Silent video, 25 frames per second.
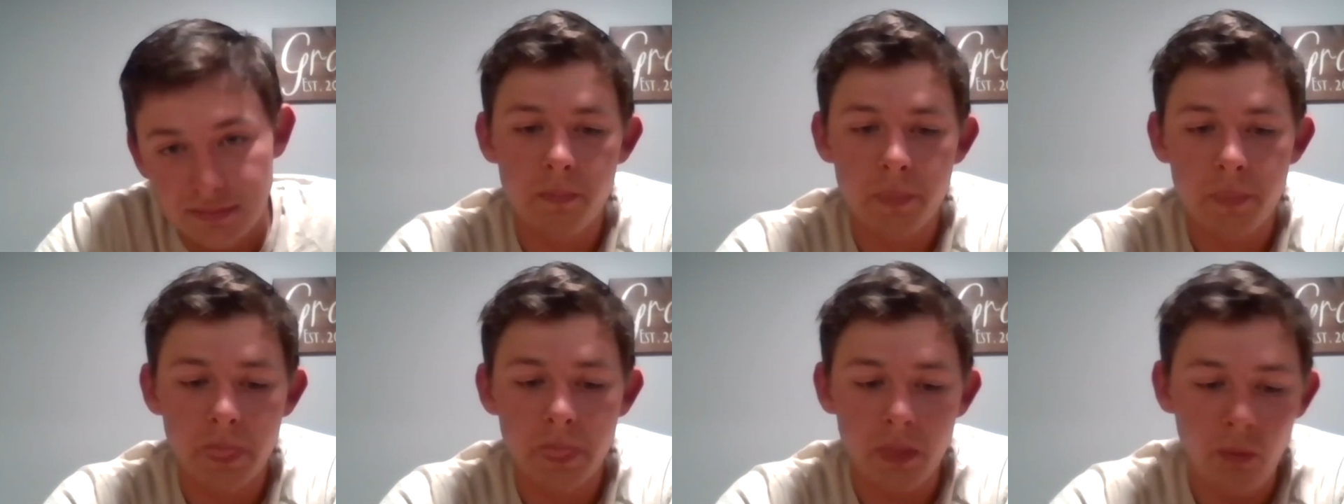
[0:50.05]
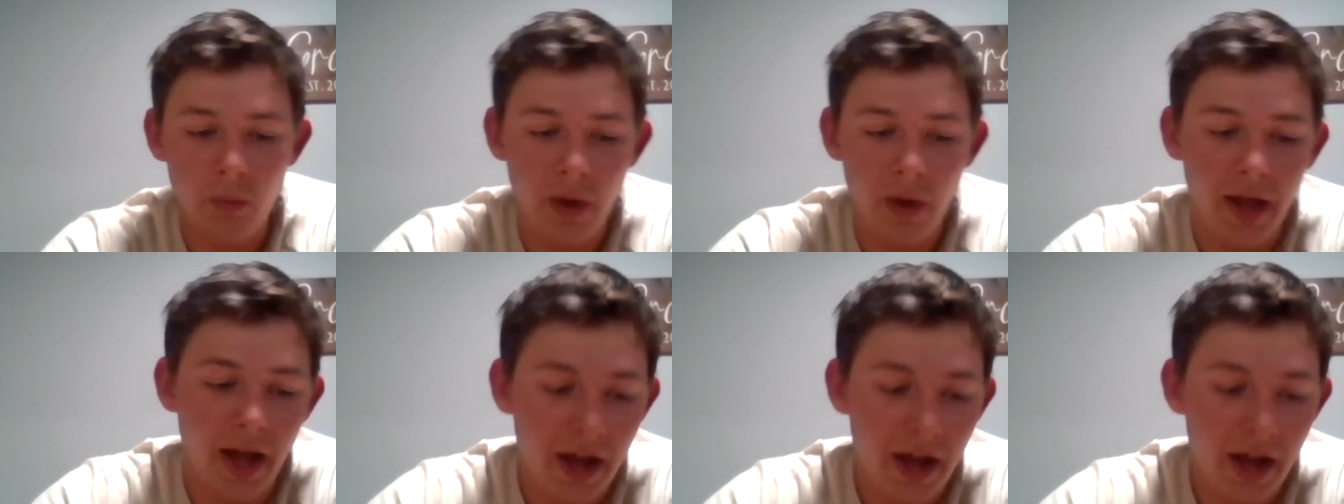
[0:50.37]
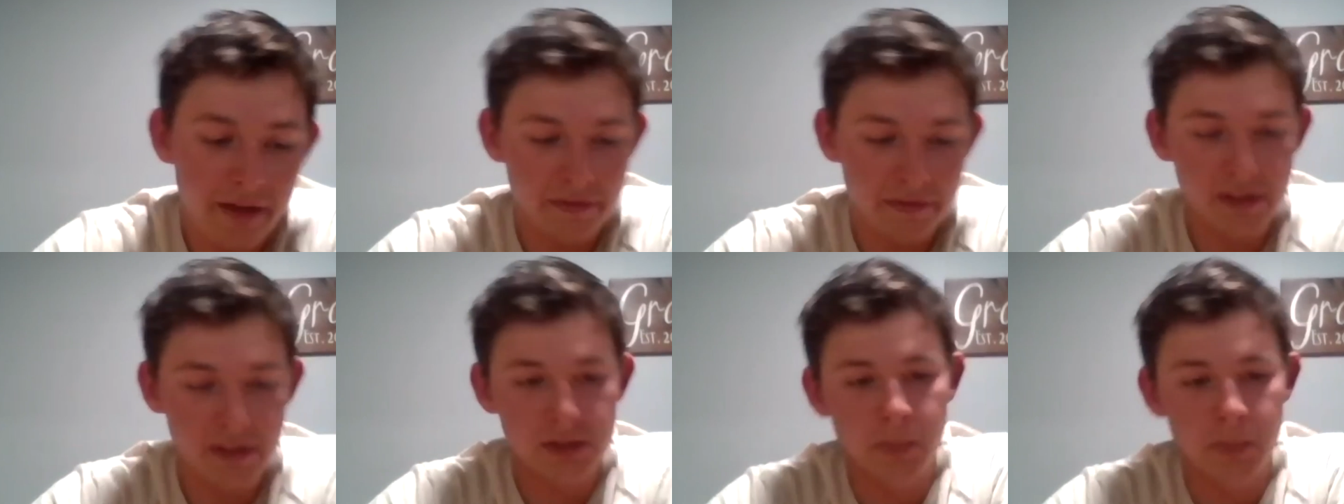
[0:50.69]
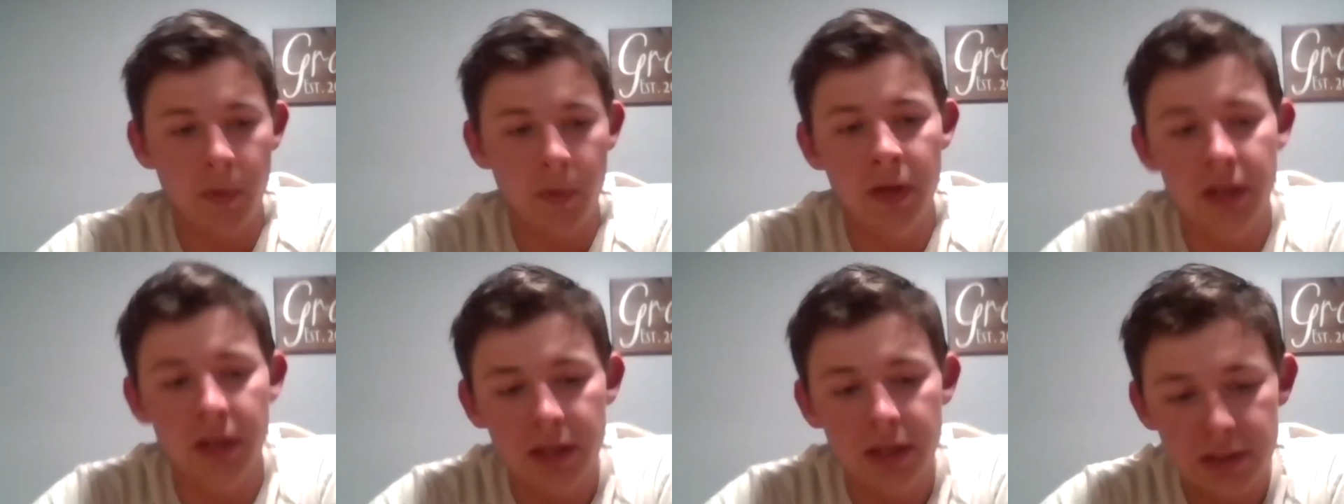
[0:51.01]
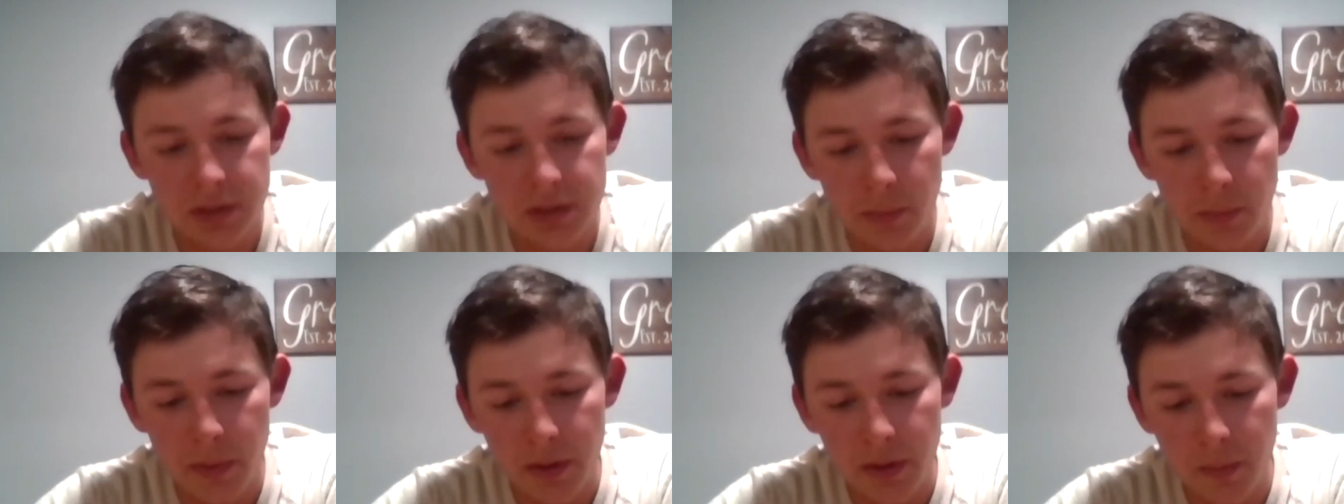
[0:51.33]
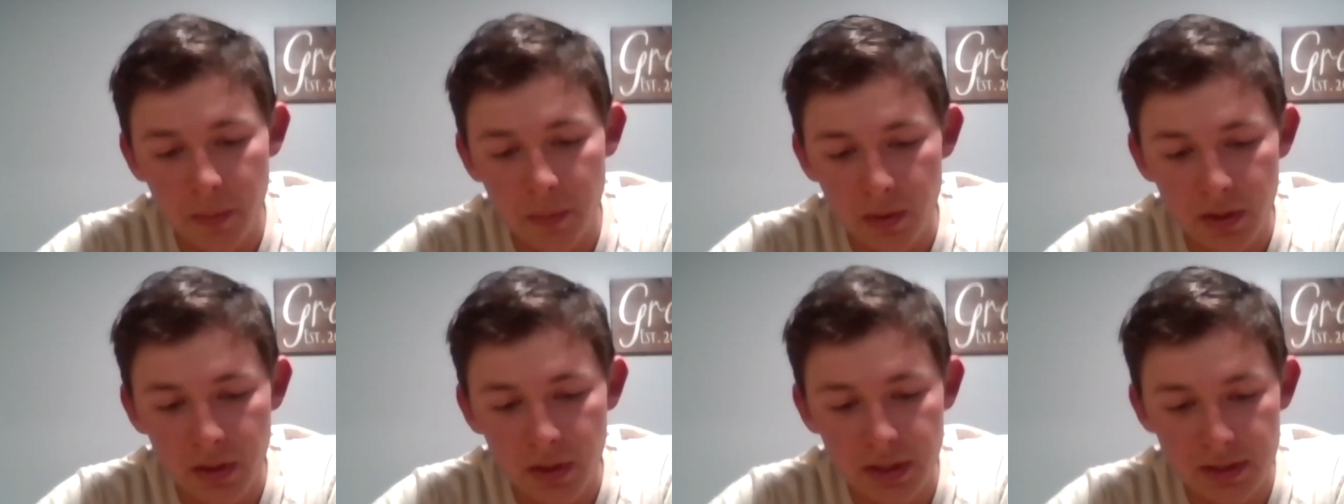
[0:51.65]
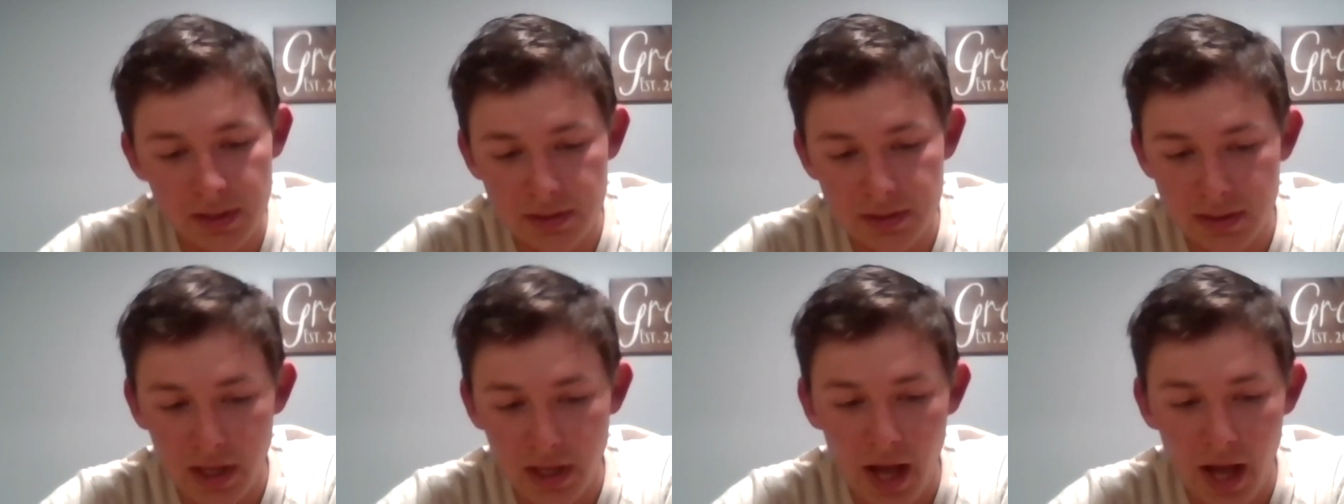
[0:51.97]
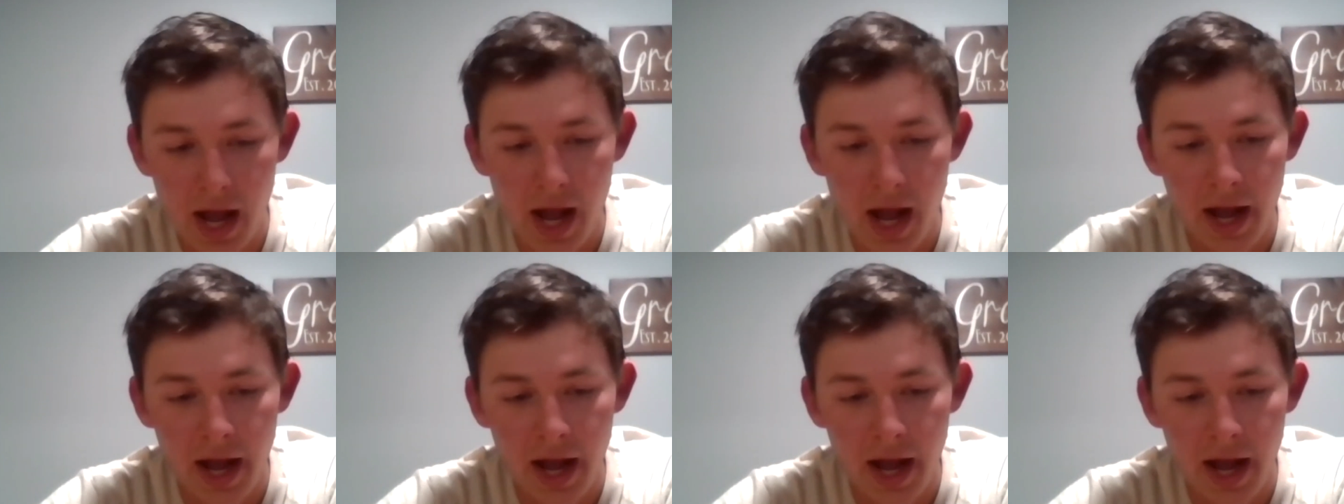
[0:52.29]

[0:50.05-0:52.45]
The way I've explained it to people is